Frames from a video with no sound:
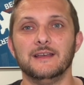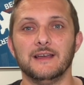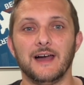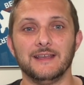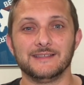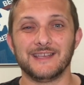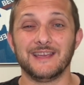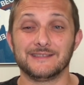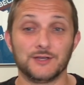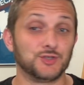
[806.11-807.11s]
ISA
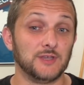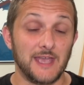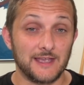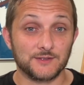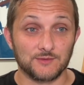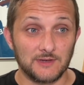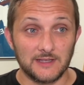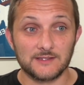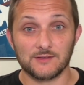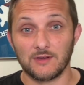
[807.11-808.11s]
essentially answering
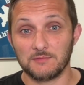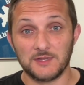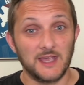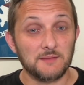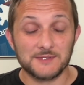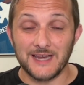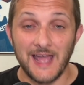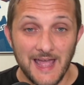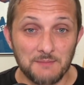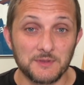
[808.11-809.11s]
Instagram DMs. It
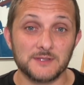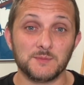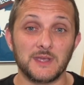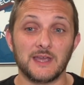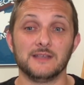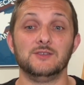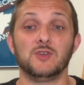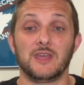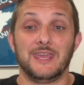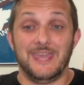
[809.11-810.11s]
happens because you
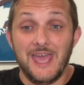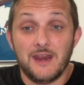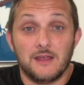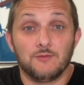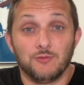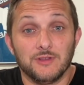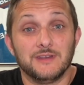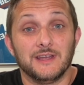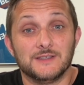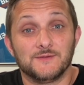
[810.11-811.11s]
can get a really
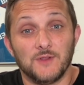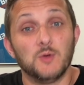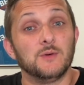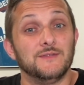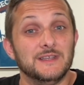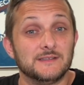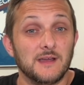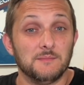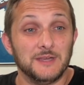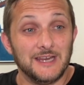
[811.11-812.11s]
nice flow of these
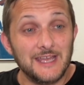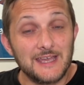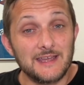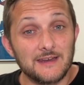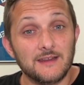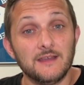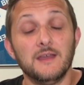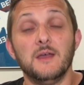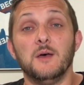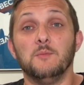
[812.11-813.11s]
coming in,
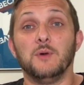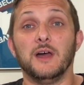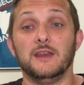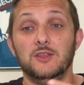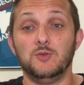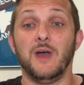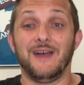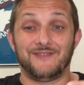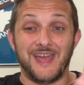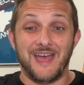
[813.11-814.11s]
but you
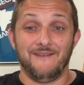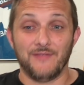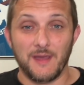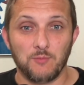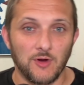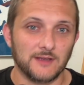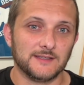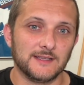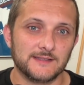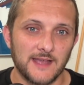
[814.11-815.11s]
have to have that
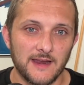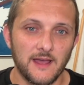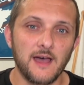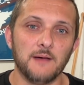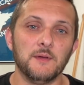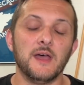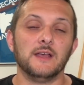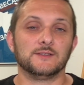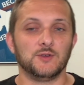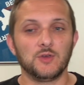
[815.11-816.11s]
process set up.
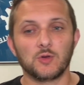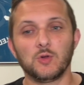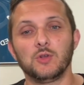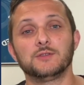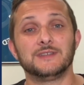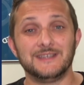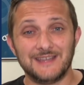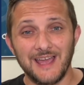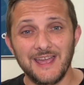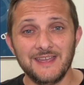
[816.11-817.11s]
So your goal
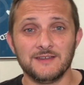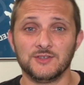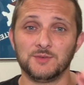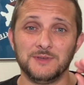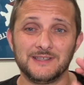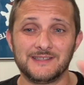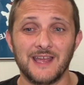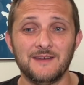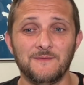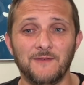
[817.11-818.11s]
today should be
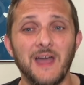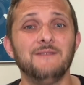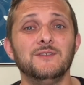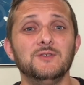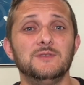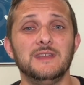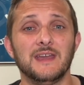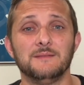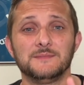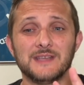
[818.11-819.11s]
send 5 new
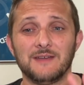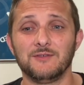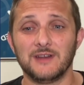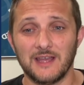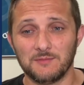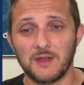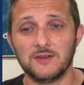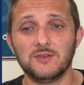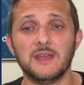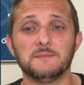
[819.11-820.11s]
DMs every day. And by
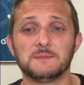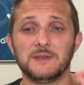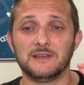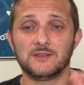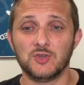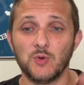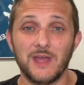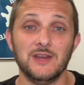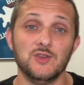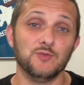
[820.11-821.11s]
new DMs, I mean to
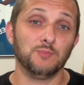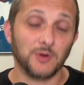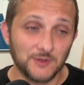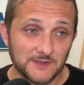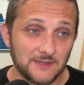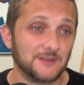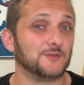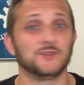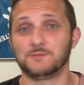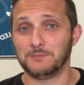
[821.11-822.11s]
a new person. You
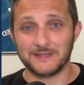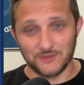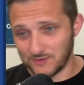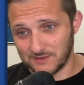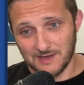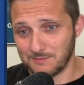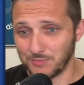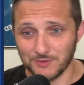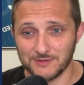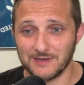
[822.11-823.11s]
don't just message the same
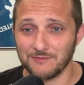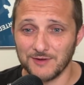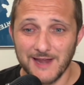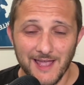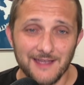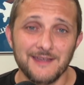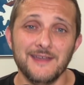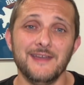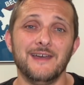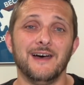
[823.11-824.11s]
person every day.
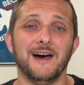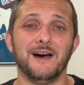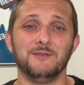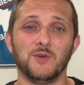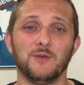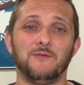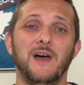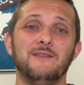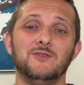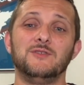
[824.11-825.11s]
You want
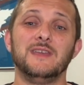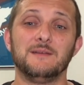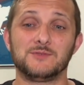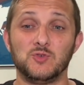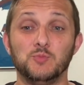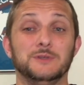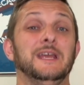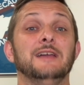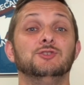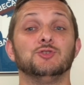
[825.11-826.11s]
5 new DMs to
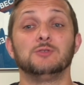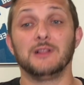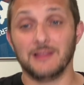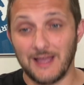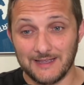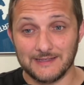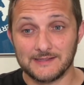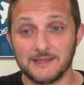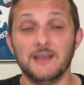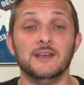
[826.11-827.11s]
potential clients.